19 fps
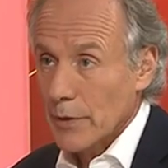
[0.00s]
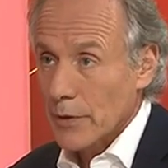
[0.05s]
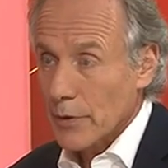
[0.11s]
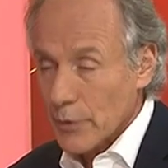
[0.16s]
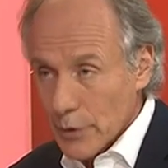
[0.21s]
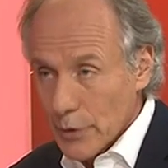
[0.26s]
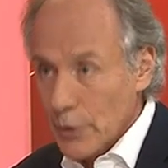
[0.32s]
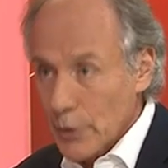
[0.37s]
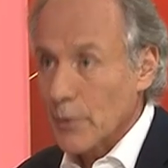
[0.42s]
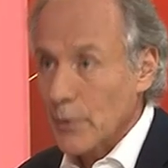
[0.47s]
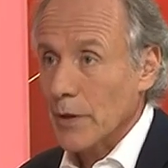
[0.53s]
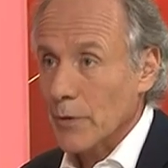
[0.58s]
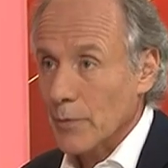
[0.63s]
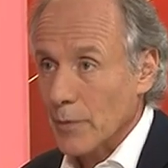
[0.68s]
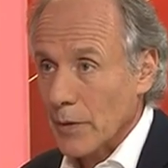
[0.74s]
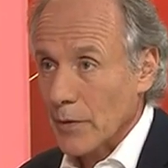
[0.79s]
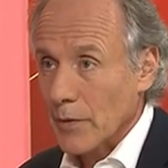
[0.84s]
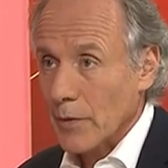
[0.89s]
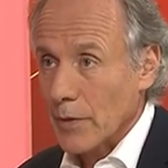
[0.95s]
There are two
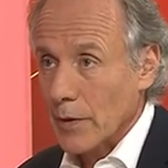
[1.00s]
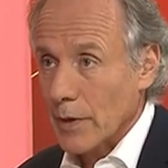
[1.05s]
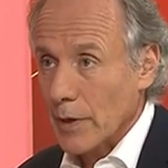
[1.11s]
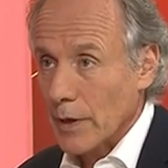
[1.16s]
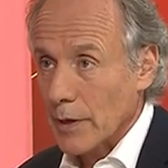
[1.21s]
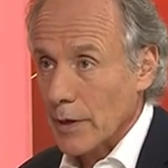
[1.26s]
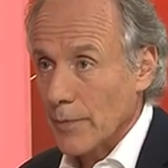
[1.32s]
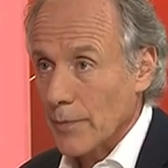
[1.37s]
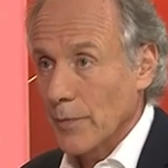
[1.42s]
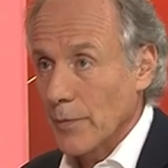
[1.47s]
aspects to the NEG: